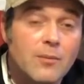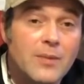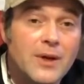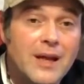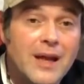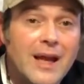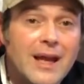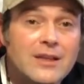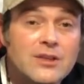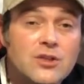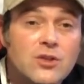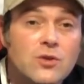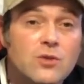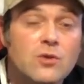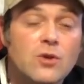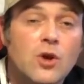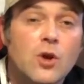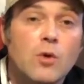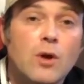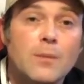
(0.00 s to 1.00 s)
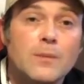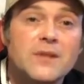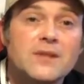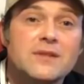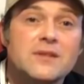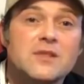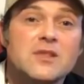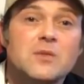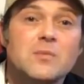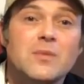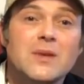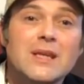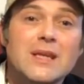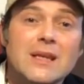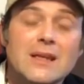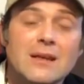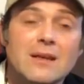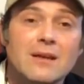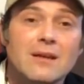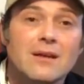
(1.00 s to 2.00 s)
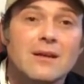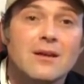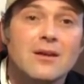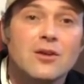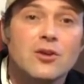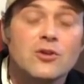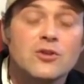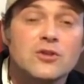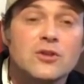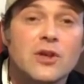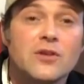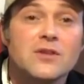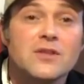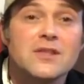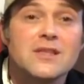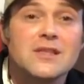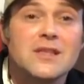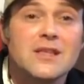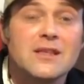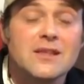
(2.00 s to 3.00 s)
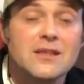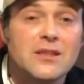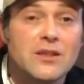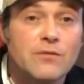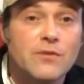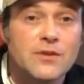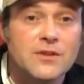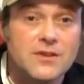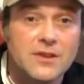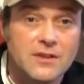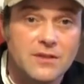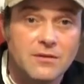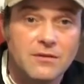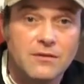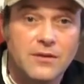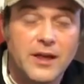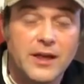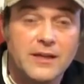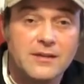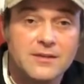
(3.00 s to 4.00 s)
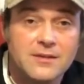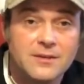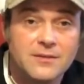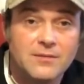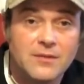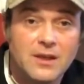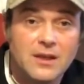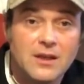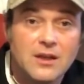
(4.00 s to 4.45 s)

But as you go up in speed, you'll start to see the difference in the flights.